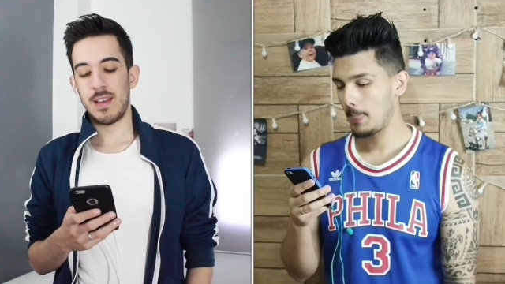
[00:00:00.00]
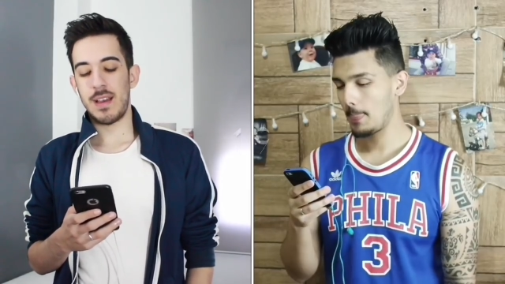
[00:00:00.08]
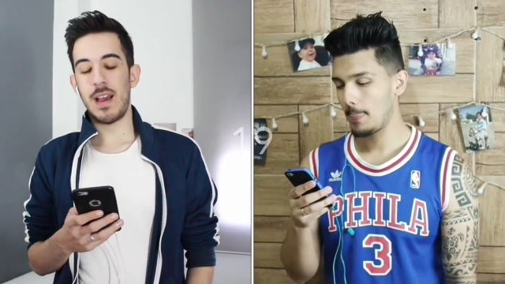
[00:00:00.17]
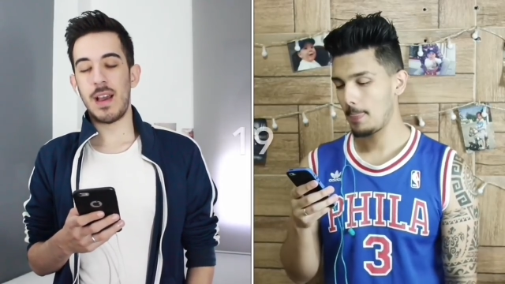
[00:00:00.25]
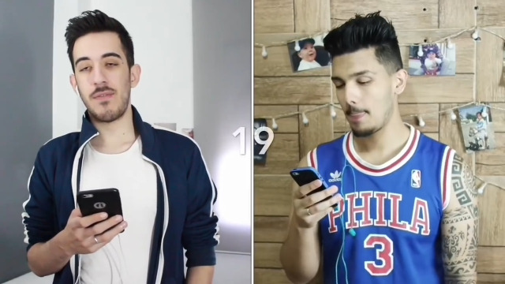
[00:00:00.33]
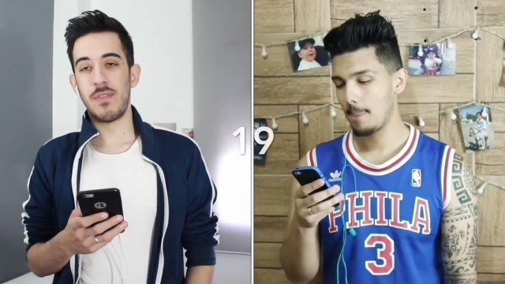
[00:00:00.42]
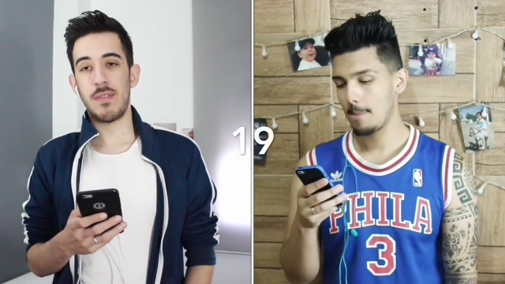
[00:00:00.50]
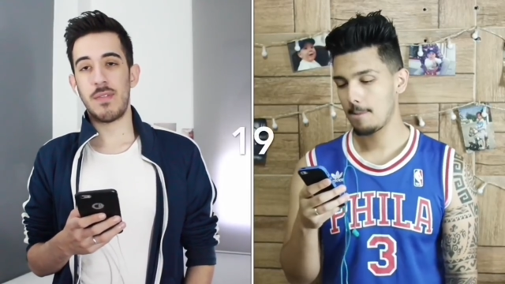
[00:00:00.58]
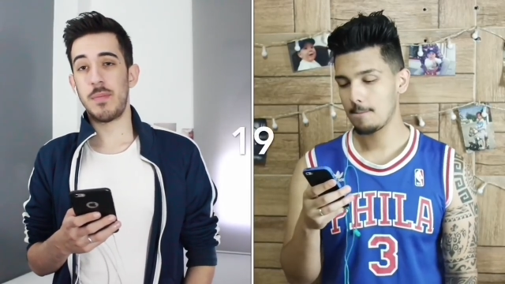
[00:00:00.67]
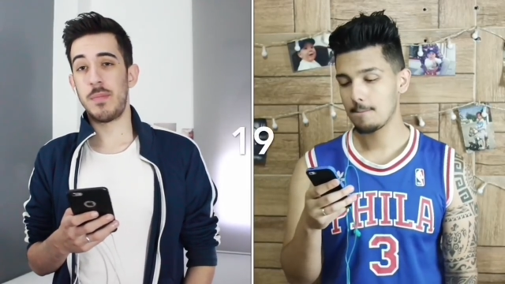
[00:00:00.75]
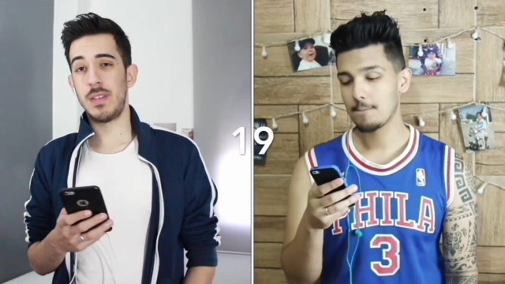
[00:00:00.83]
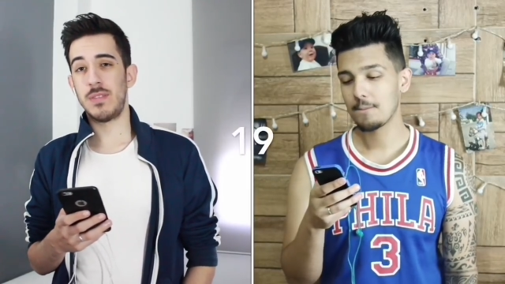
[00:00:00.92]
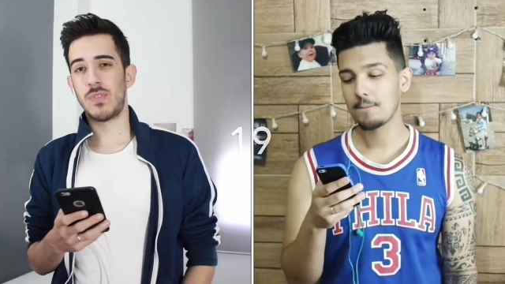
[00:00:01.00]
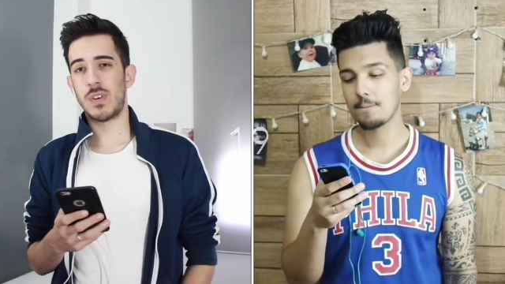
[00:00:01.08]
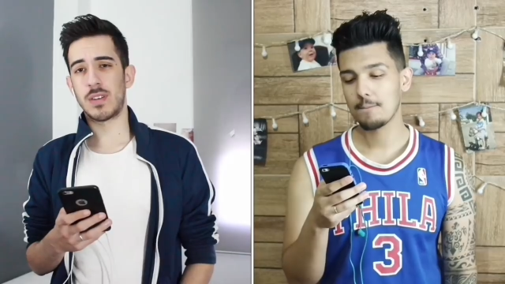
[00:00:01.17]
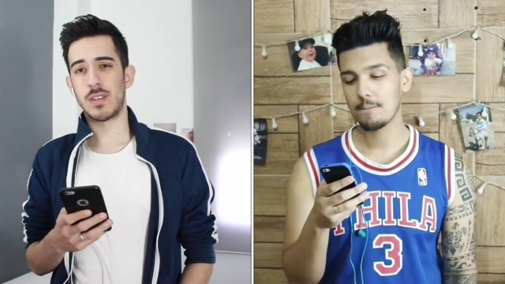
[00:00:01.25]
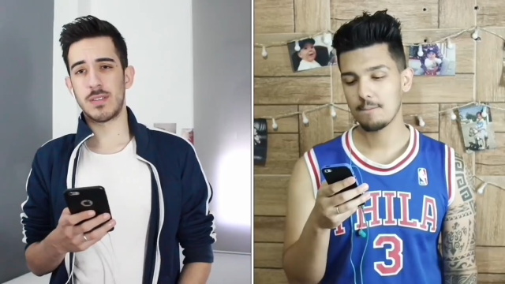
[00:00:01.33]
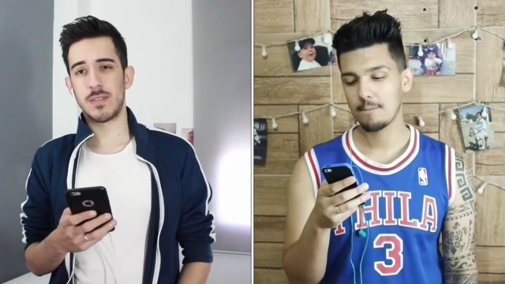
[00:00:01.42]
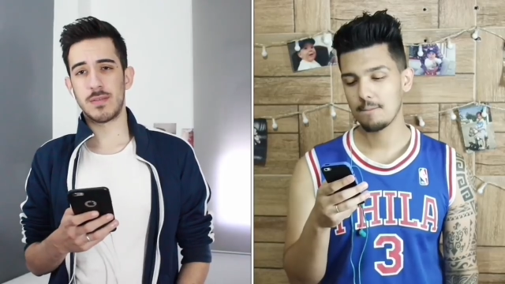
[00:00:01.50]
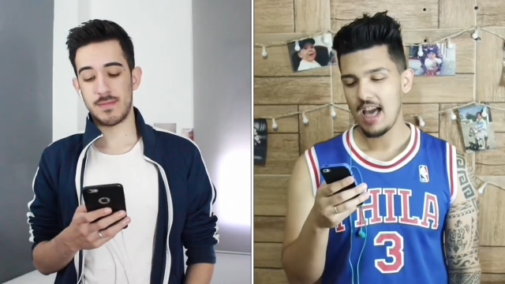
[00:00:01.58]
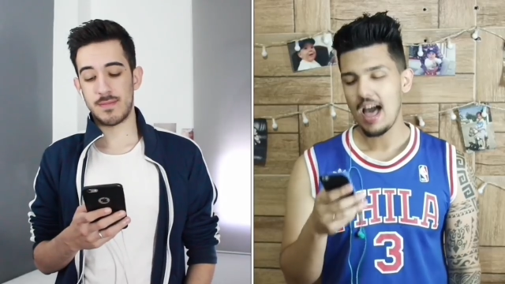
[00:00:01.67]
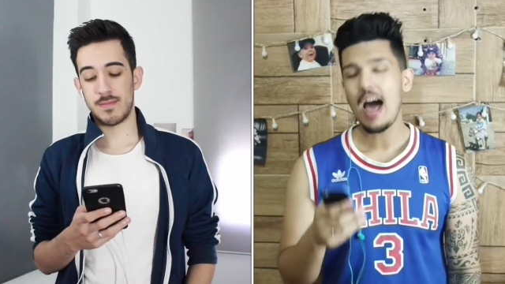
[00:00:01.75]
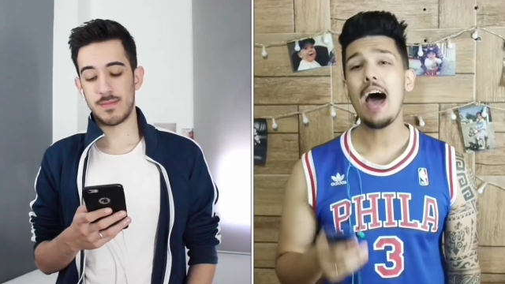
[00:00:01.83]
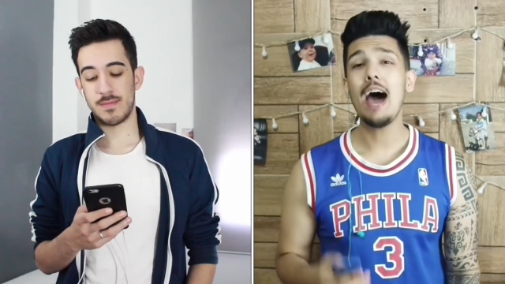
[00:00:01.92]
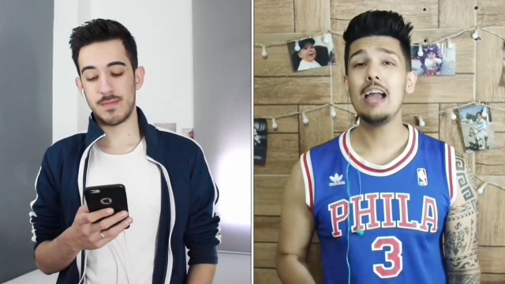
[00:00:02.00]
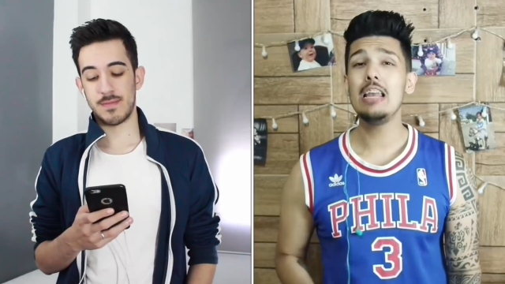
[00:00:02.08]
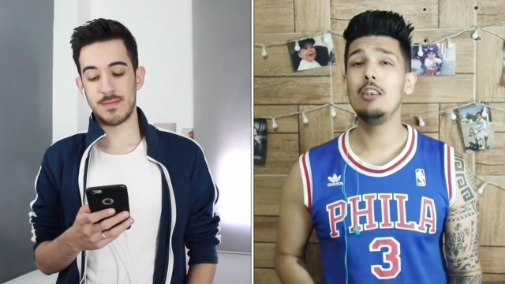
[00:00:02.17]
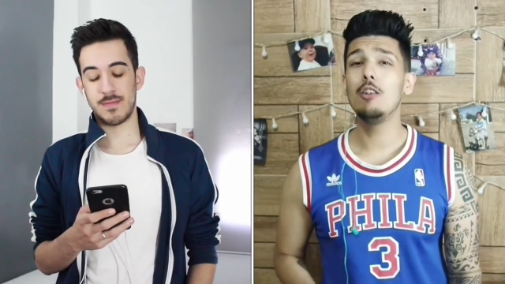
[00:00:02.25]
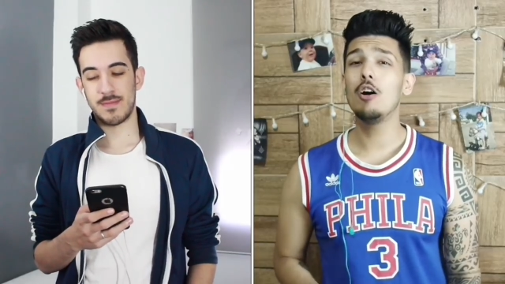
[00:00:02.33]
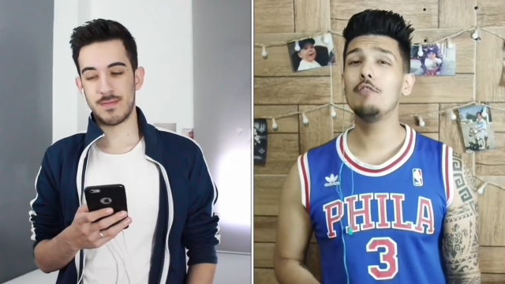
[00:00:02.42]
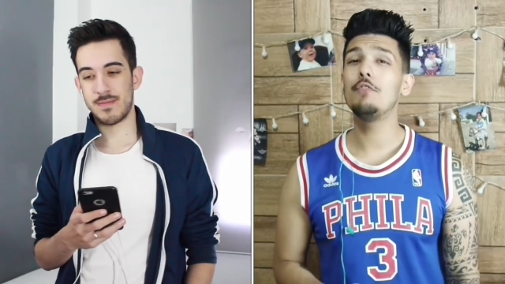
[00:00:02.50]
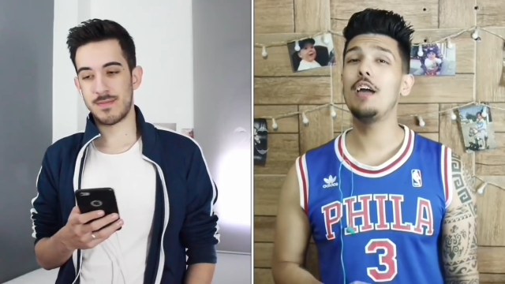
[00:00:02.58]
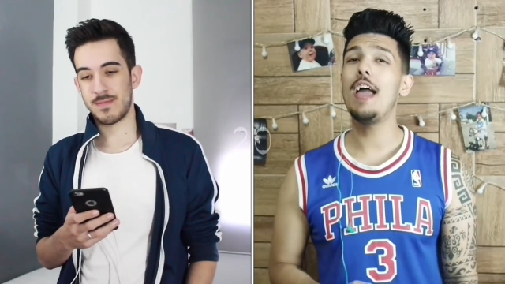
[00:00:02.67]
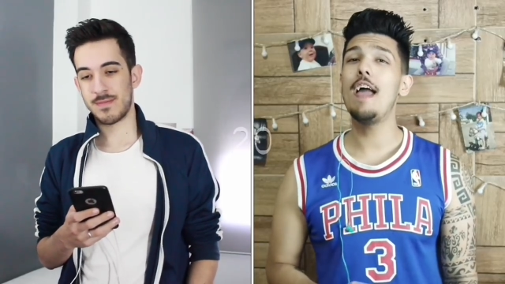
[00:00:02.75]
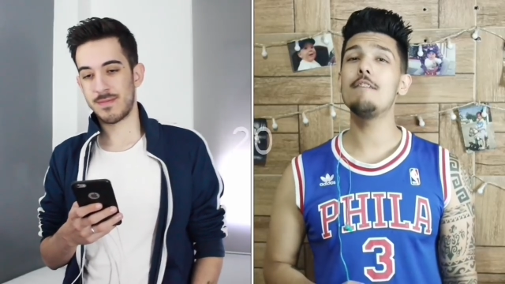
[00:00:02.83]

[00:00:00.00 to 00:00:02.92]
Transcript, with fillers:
Speaker 1: I have never been drunk. I love